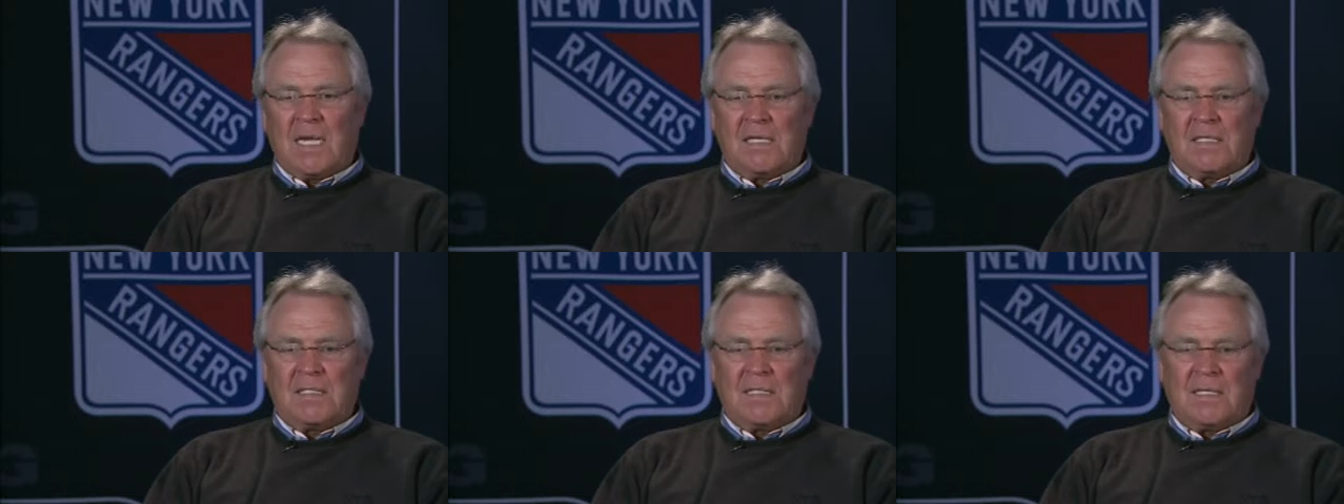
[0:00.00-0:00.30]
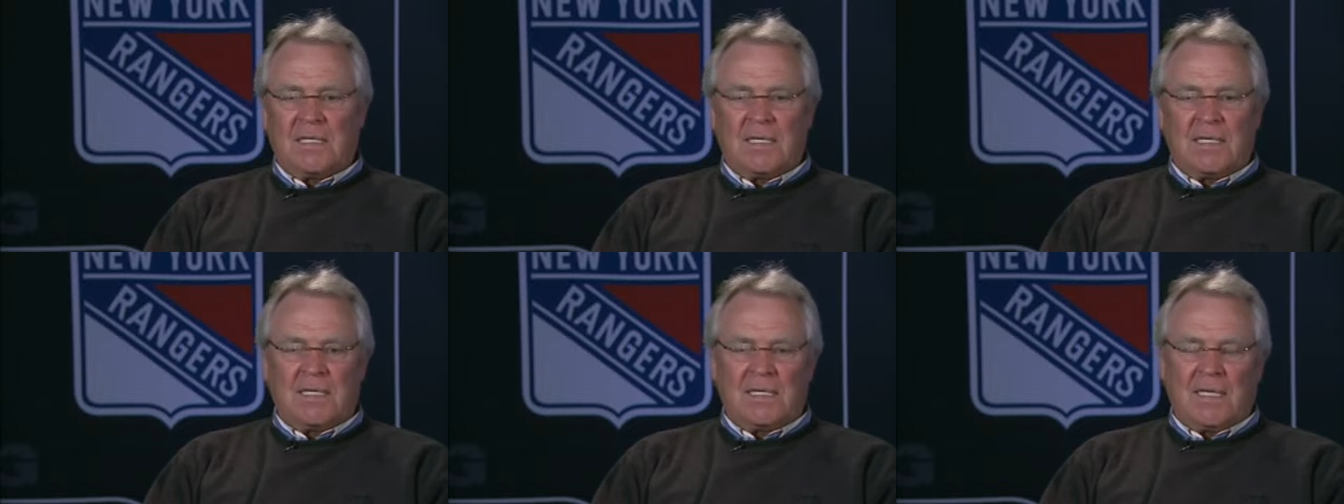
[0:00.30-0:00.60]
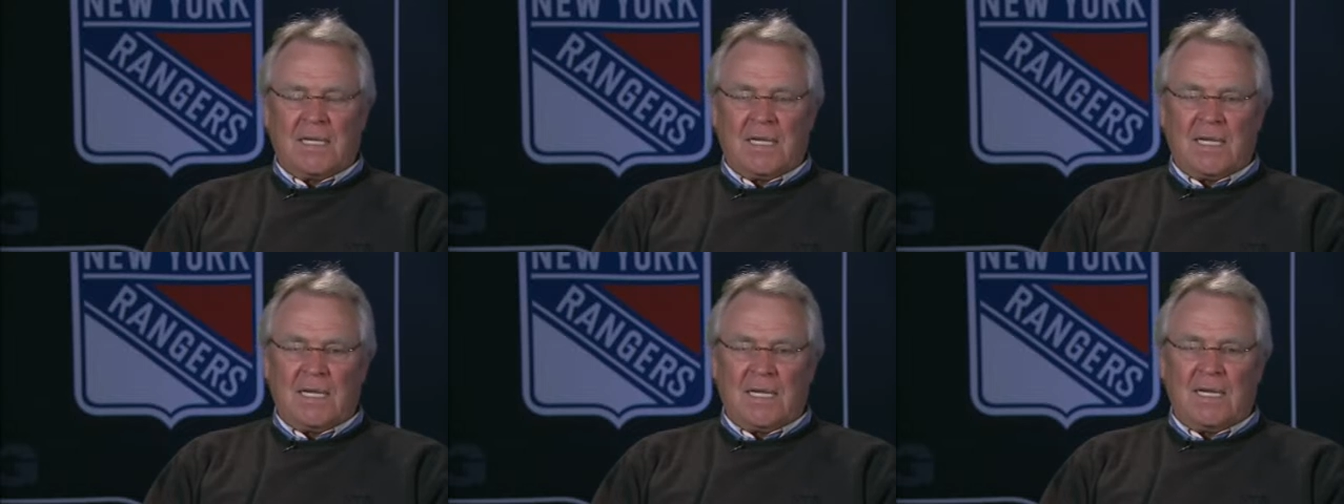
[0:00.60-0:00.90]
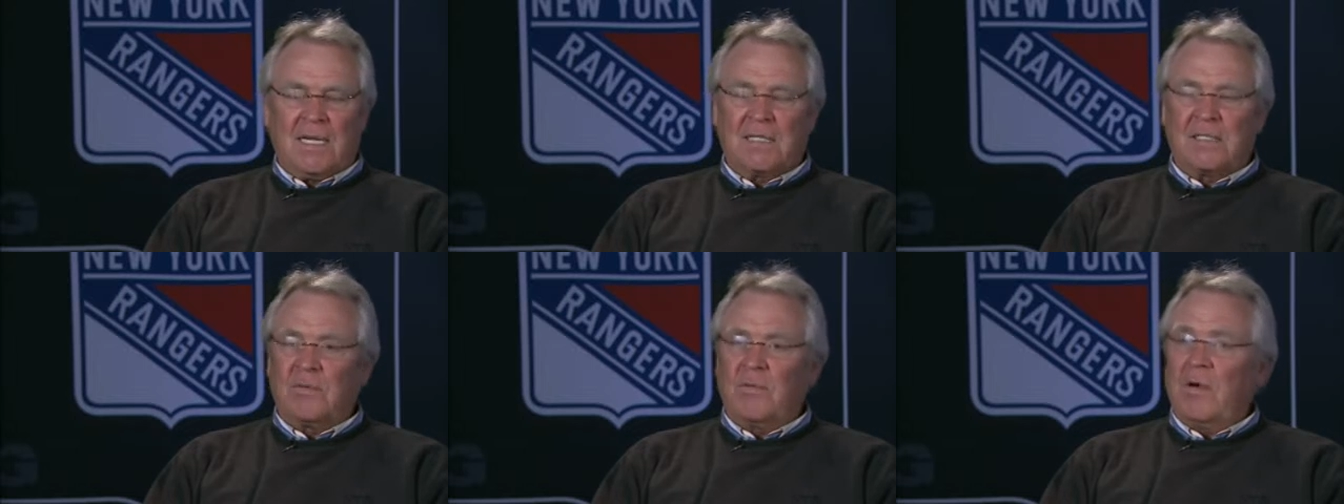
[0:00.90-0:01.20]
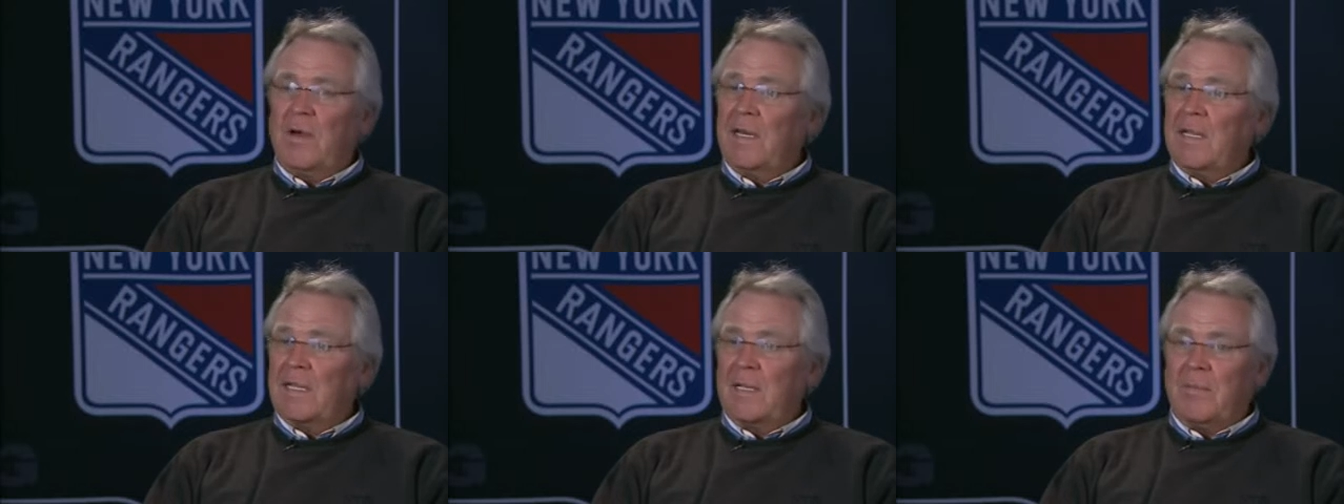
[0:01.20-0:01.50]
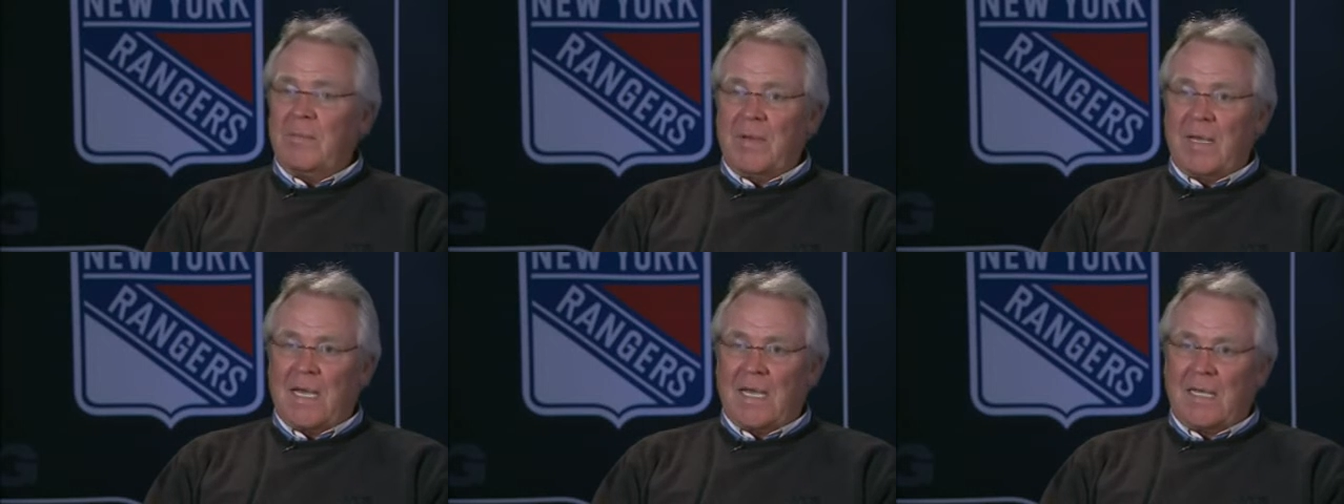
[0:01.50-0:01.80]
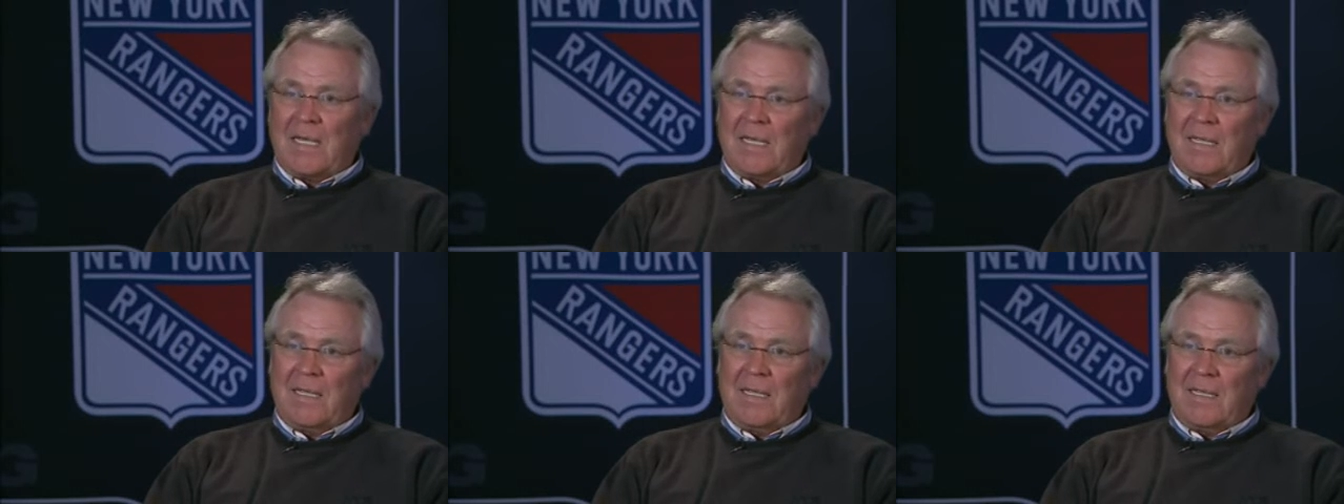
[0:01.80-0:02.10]
he decides that uh, he doesn't want
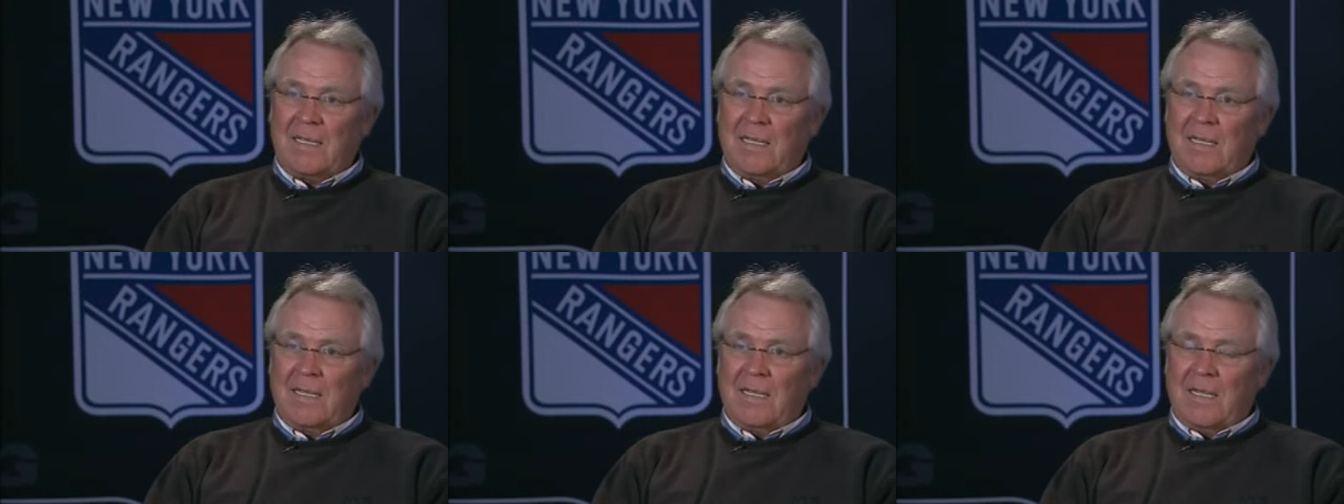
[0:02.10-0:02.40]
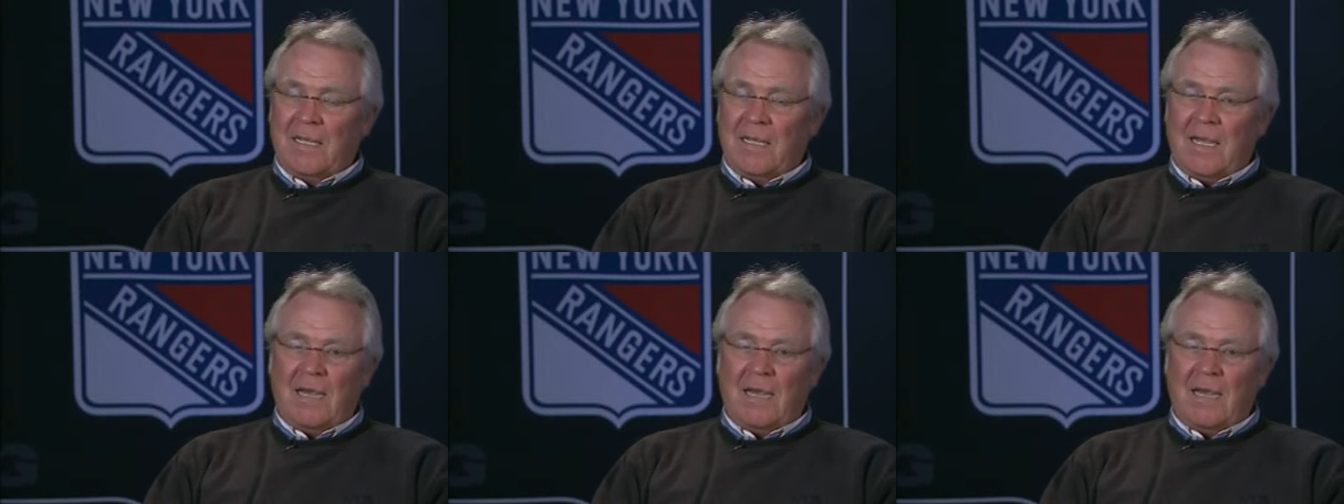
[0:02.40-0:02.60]
to come back,